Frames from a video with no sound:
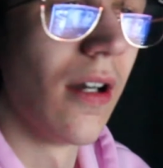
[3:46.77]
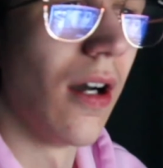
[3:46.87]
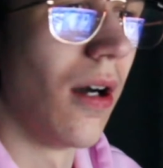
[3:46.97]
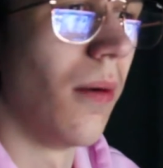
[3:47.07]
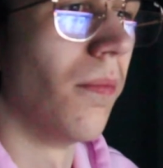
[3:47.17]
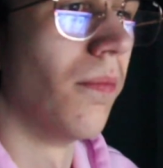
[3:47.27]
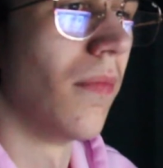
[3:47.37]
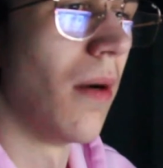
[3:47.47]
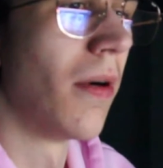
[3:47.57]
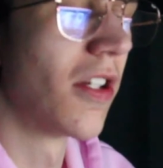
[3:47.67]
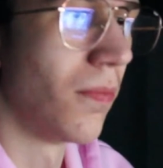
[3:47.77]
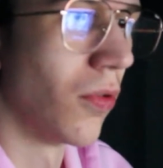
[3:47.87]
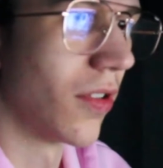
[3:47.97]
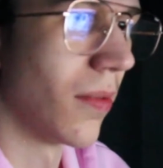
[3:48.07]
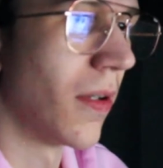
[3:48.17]
um, a bunch of
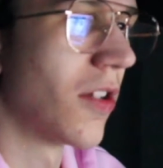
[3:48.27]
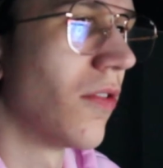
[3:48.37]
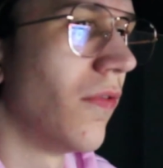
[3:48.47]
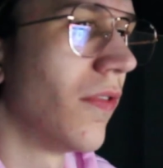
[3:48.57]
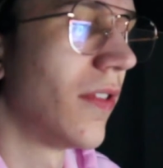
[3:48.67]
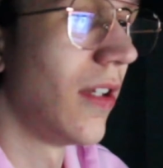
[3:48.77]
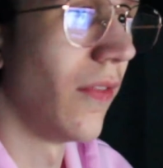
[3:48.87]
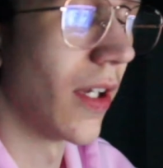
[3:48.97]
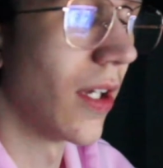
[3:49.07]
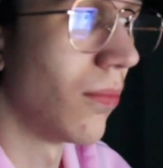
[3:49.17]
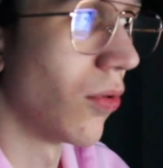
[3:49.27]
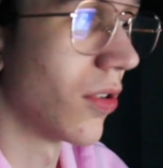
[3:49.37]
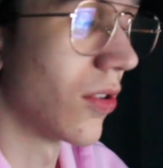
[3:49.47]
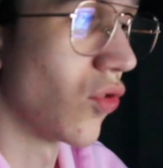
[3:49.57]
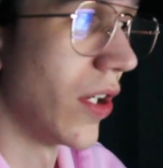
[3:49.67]
books, a bunch of Stephen King
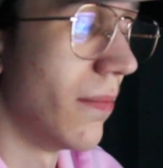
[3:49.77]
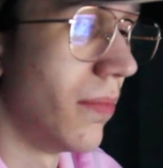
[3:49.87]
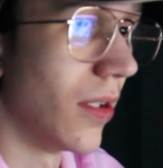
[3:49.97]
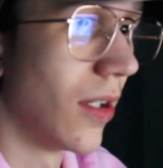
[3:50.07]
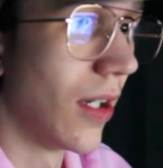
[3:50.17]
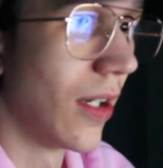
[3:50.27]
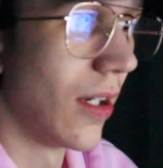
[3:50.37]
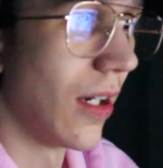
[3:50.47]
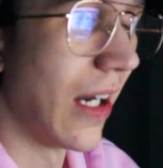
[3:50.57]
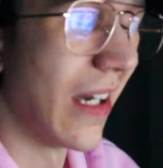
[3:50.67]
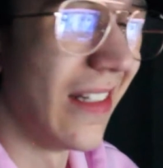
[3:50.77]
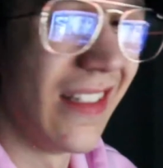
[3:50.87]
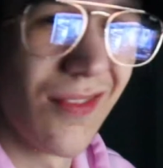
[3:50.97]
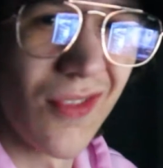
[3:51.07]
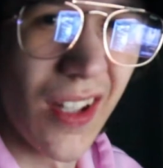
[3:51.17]
books to read, but I
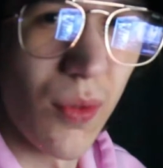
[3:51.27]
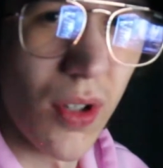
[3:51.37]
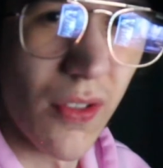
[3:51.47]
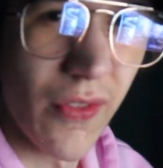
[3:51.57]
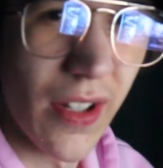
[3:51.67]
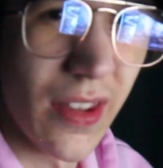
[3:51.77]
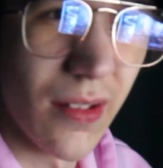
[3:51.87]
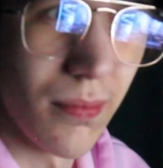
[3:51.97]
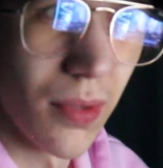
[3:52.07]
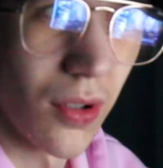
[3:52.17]
didn't really want to read them